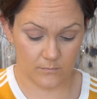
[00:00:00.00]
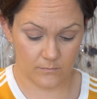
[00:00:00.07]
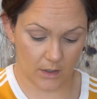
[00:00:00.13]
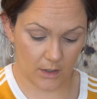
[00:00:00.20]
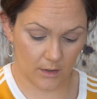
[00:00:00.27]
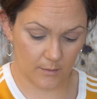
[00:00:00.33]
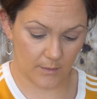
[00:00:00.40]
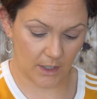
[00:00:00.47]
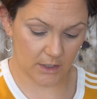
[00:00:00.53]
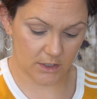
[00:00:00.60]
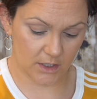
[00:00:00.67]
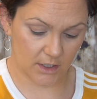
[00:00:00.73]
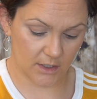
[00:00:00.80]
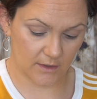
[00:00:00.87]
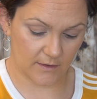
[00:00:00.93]
Then I'm
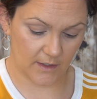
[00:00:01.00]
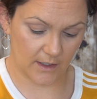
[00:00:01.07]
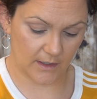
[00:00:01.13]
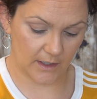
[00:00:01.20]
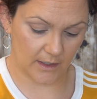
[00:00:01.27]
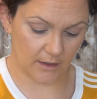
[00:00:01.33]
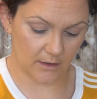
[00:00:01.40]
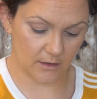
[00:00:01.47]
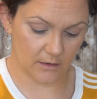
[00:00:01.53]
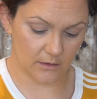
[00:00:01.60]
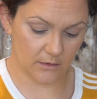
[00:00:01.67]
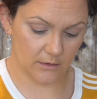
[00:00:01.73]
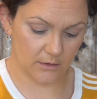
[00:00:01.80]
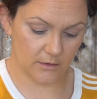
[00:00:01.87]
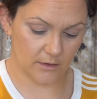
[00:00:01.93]
actually gonna take that
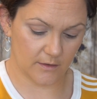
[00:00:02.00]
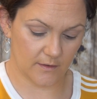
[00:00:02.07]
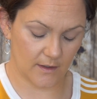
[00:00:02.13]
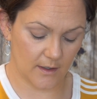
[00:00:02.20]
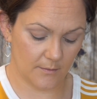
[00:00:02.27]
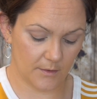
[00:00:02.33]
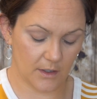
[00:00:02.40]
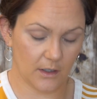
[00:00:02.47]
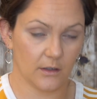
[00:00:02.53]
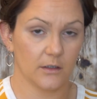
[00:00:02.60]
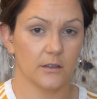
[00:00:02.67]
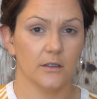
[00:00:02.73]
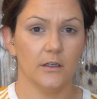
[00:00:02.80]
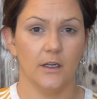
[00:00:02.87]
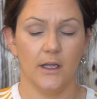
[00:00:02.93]
color, that same
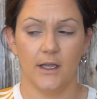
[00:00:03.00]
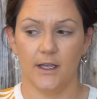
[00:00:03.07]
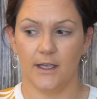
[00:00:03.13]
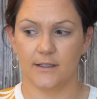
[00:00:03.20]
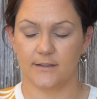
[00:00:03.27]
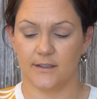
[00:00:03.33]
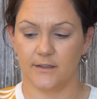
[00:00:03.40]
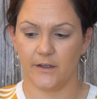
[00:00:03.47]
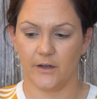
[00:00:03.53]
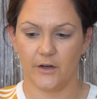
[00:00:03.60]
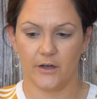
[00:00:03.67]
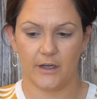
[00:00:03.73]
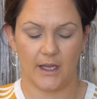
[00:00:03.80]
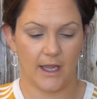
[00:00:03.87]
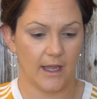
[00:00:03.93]
color, and I
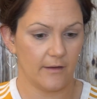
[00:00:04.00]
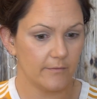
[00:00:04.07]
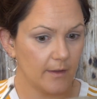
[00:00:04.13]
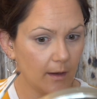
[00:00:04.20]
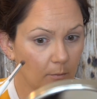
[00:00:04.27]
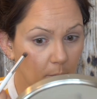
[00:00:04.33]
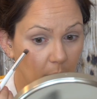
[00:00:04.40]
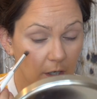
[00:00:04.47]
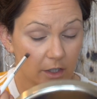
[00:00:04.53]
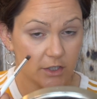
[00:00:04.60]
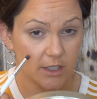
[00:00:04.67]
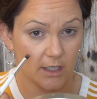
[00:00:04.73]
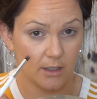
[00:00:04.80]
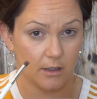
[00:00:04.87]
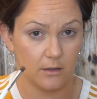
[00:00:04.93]
already have that brush,
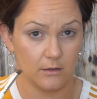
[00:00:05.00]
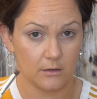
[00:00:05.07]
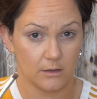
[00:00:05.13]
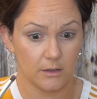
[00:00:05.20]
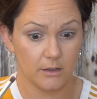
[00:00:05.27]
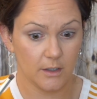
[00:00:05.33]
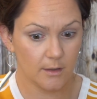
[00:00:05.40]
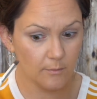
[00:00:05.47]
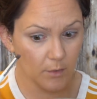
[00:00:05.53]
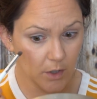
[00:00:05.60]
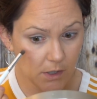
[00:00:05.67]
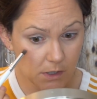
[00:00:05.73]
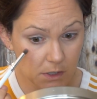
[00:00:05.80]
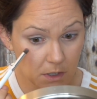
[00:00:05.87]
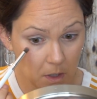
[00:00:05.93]
that color on that
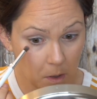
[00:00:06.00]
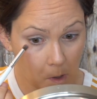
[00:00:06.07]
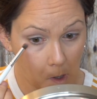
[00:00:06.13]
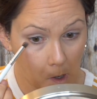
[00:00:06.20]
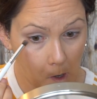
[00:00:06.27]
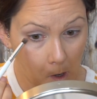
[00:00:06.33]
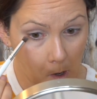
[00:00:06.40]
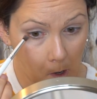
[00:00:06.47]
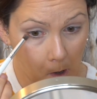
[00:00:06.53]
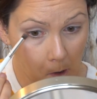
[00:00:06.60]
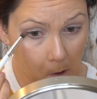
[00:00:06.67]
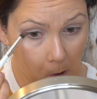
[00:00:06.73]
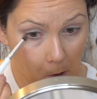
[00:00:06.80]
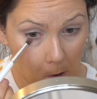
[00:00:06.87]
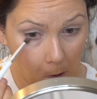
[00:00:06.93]
brush,
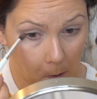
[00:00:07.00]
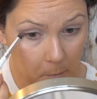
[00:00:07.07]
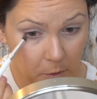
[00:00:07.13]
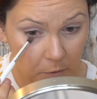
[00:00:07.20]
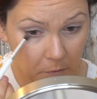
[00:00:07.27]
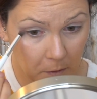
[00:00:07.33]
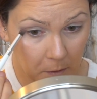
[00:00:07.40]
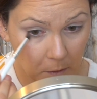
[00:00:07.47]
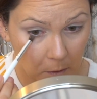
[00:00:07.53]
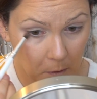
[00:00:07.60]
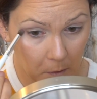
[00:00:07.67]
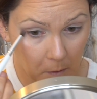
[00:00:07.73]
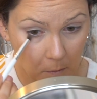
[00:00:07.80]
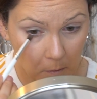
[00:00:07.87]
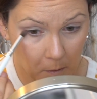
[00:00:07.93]
I'm just gonna
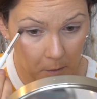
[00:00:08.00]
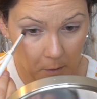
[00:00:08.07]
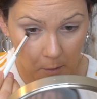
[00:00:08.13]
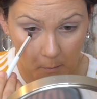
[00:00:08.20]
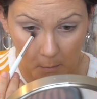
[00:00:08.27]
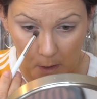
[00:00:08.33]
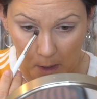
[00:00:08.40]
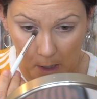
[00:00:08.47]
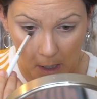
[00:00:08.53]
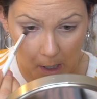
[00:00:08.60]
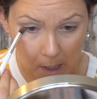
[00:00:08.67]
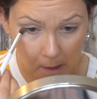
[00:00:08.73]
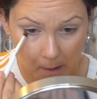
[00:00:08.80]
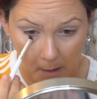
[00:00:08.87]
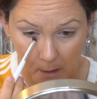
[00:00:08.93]
go under my
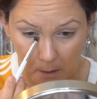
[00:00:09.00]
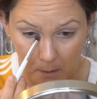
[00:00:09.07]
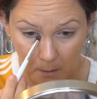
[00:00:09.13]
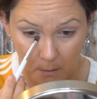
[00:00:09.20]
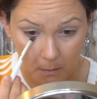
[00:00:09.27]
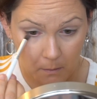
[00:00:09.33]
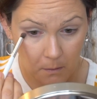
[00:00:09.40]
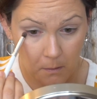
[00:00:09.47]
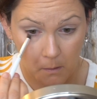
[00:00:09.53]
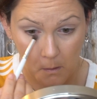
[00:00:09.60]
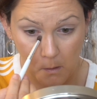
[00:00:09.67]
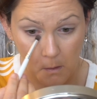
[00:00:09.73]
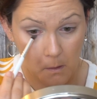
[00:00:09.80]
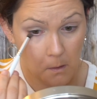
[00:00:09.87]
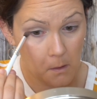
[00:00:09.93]
eye
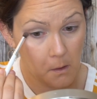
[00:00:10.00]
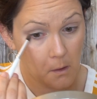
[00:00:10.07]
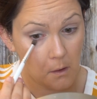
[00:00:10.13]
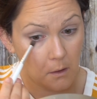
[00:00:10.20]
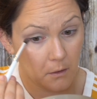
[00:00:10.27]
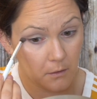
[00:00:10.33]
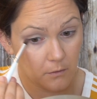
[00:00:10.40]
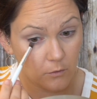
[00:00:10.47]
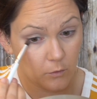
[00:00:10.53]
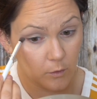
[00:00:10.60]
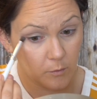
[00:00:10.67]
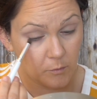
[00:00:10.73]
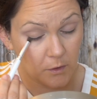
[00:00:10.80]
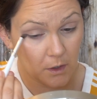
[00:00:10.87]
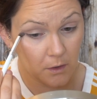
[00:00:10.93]
and
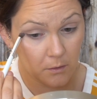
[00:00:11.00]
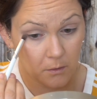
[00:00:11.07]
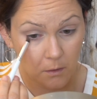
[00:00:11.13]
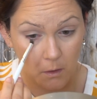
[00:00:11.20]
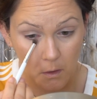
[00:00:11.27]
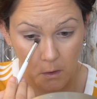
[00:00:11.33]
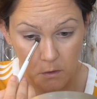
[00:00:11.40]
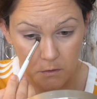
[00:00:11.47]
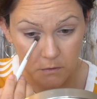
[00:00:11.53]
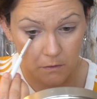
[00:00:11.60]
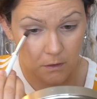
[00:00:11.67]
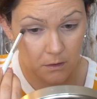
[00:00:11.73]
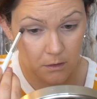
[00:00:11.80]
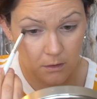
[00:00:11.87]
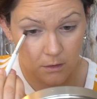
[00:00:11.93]
sweep that across.